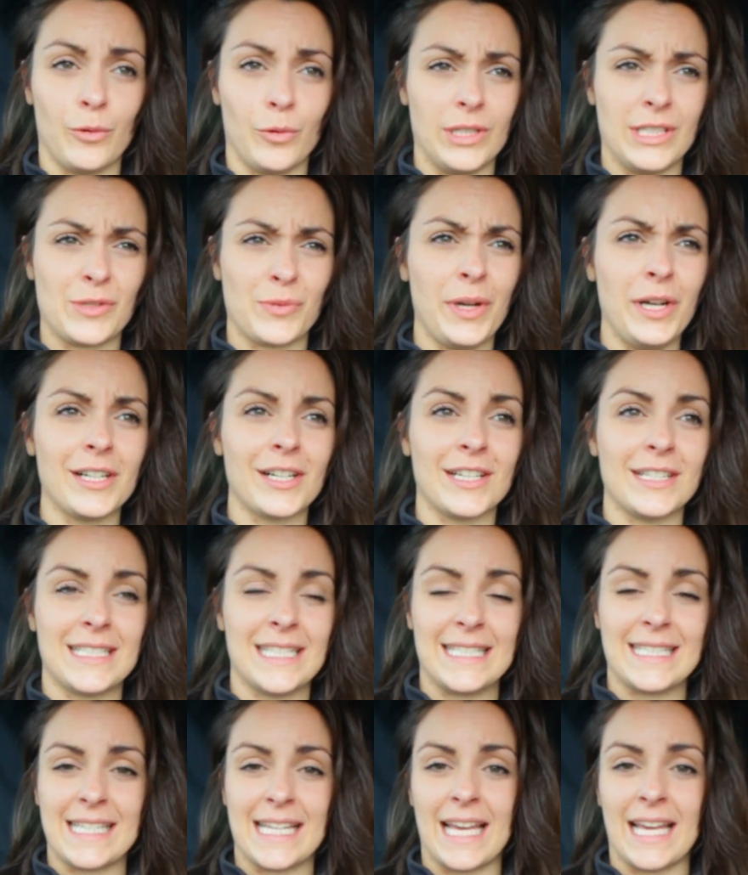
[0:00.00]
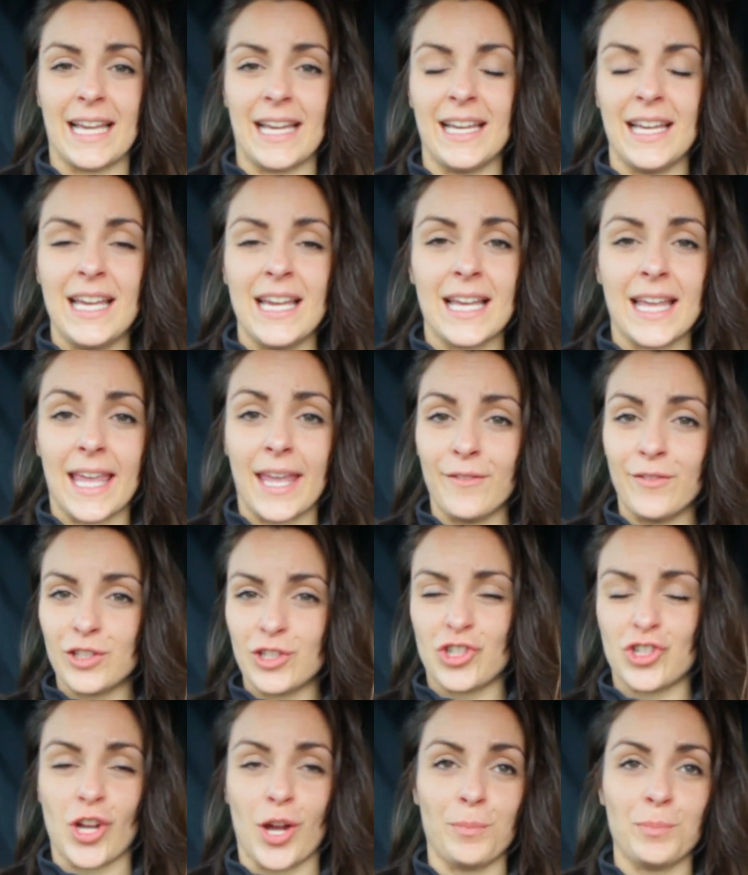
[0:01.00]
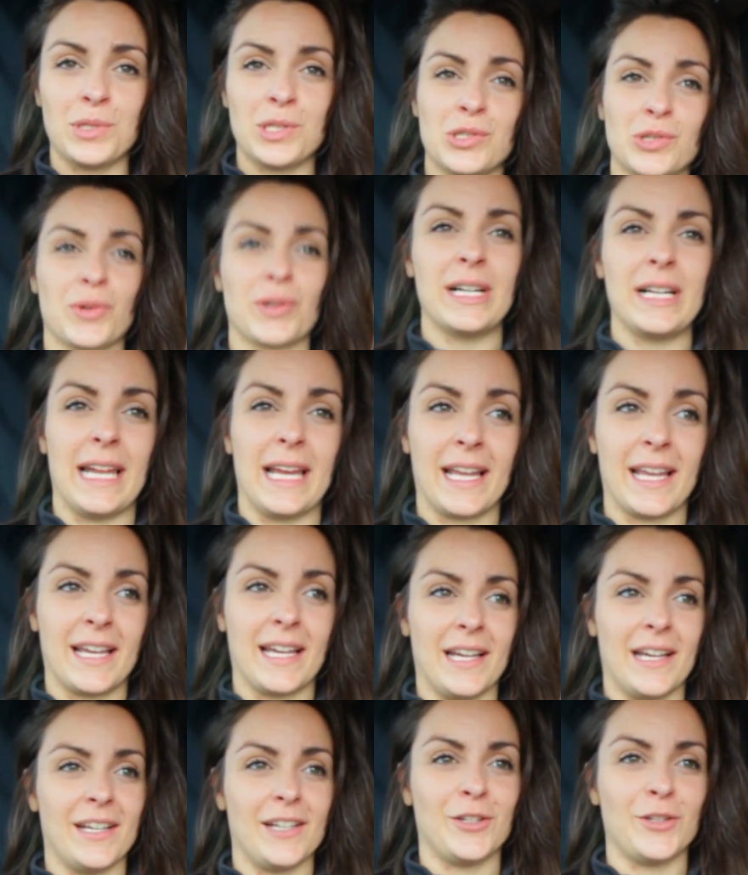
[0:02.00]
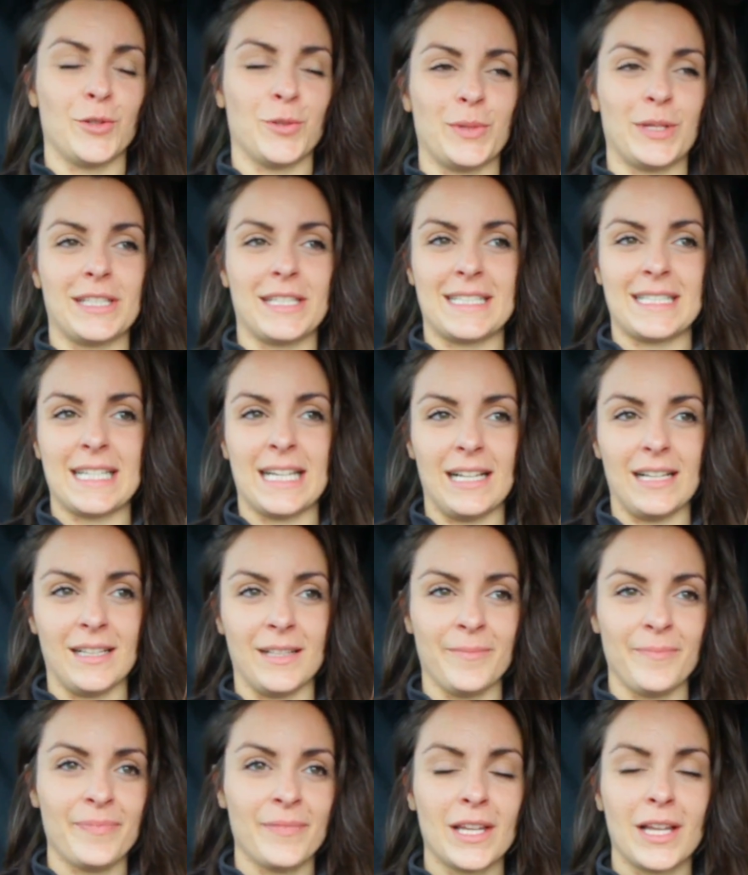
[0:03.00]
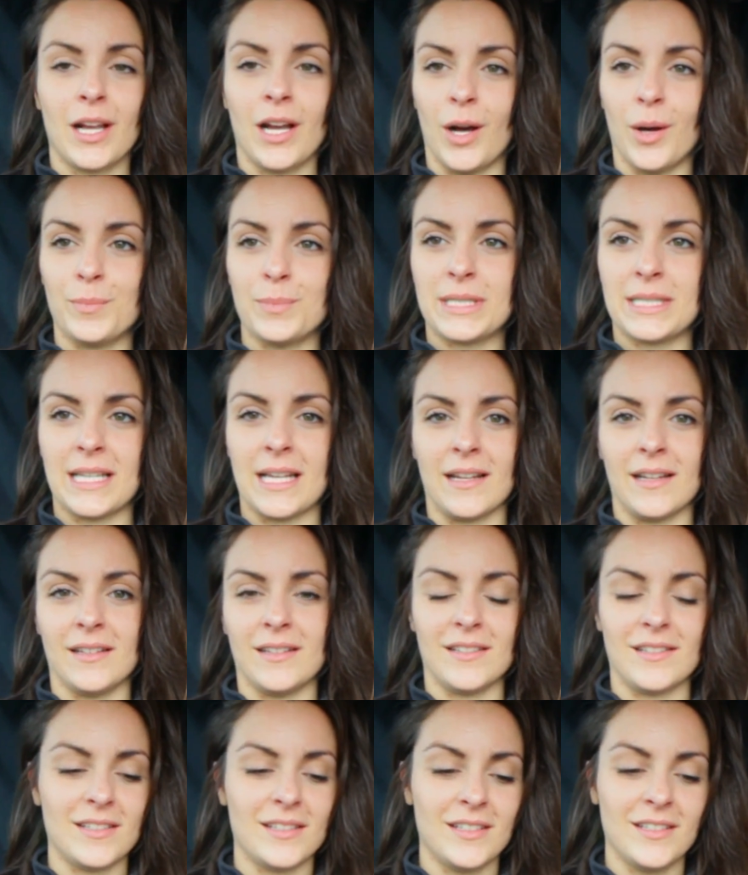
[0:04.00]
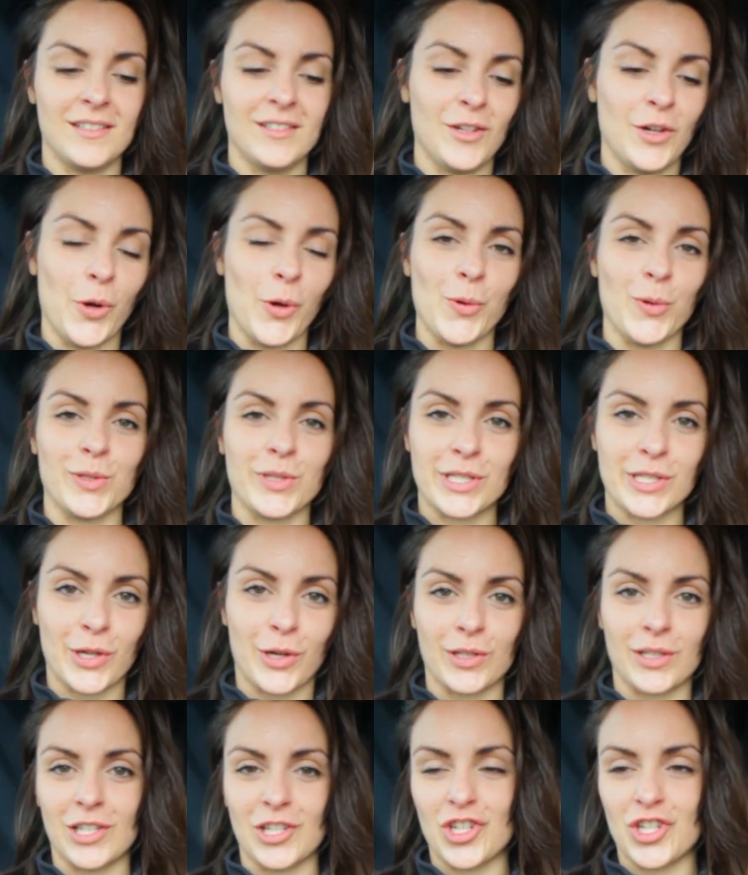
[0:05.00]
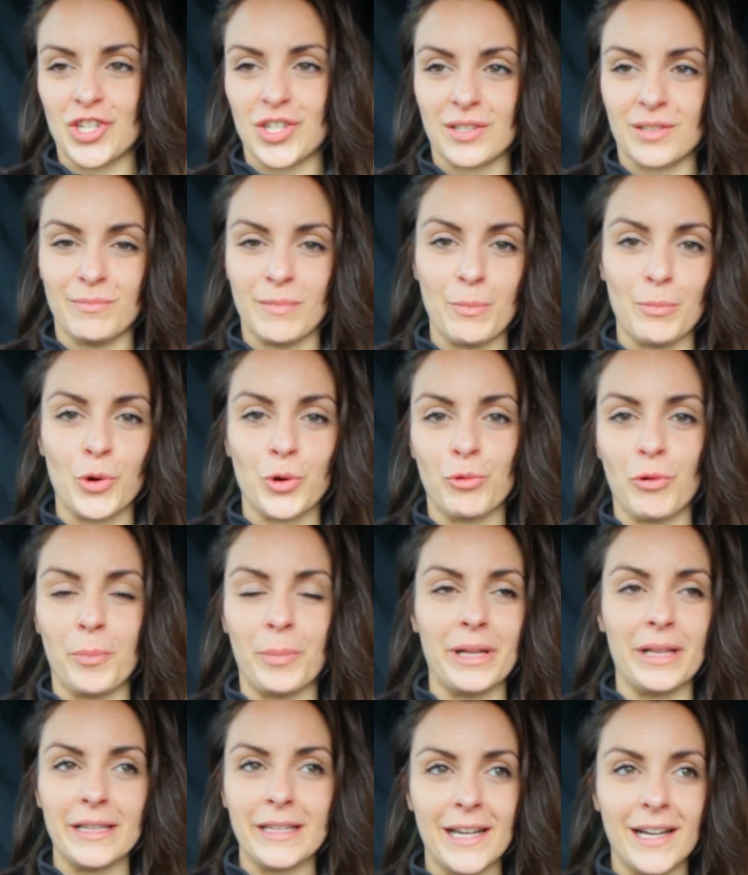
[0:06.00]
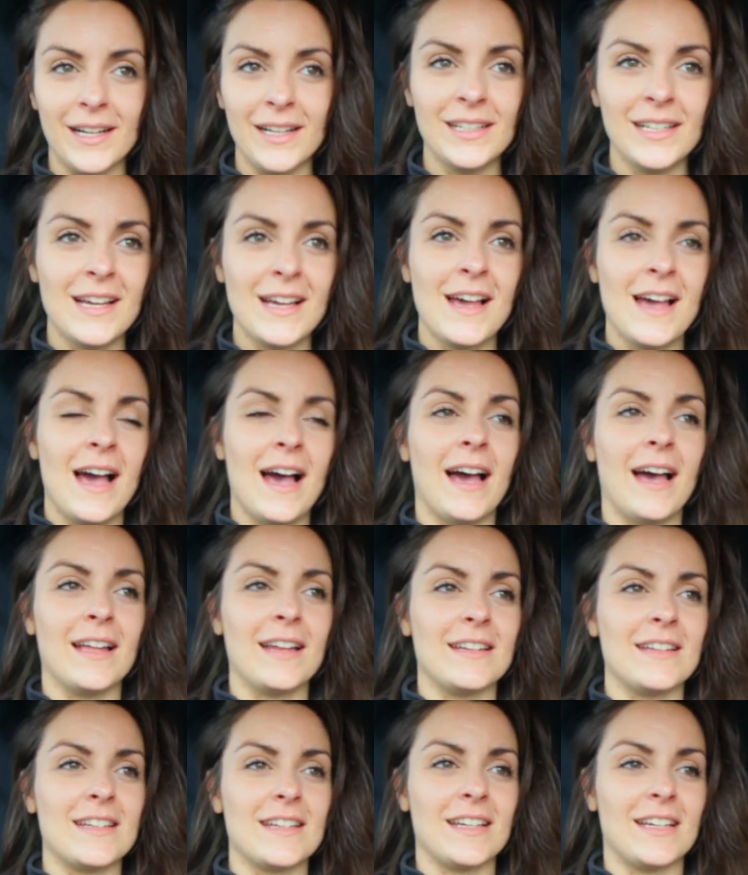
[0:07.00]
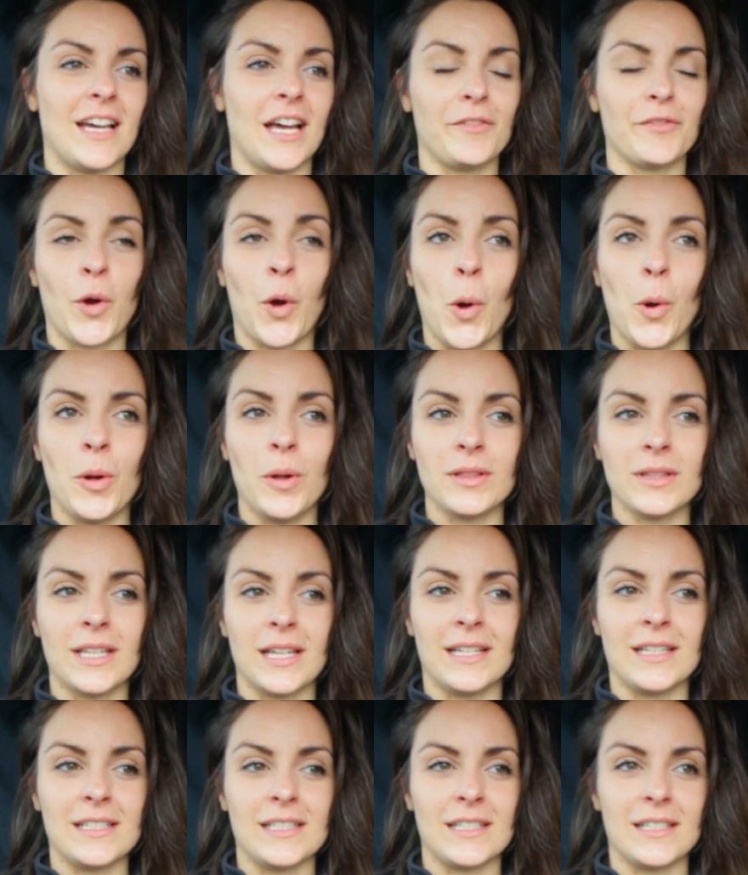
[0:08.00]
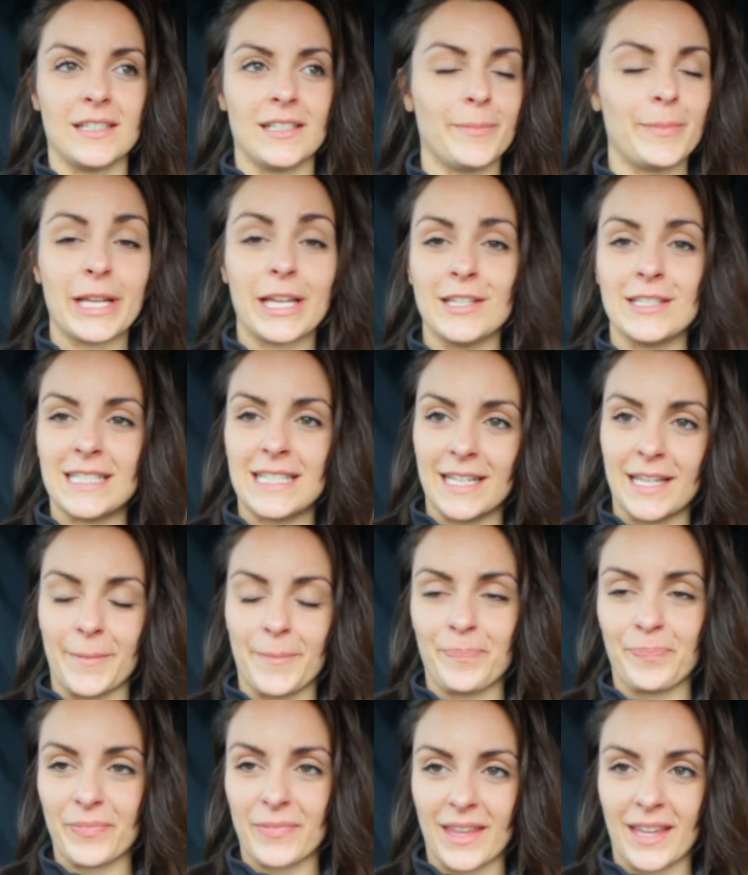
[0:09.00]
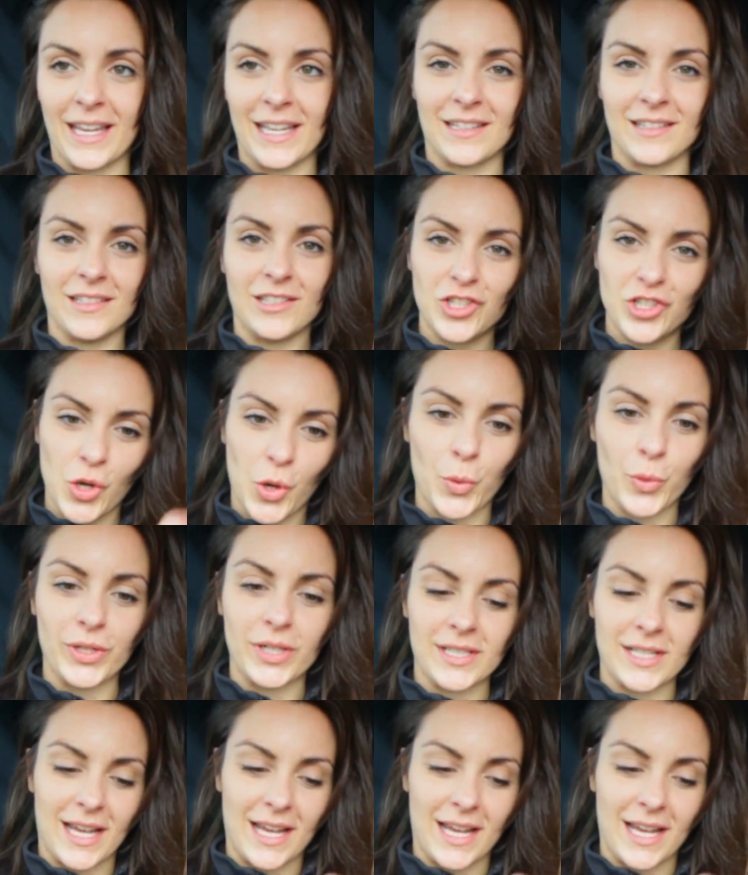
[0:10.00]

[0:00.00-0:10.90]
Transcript: it's weird because it's a gift shop store, like you know, where they sell cups and all Scottish memorabilia. And I've called, and because it showed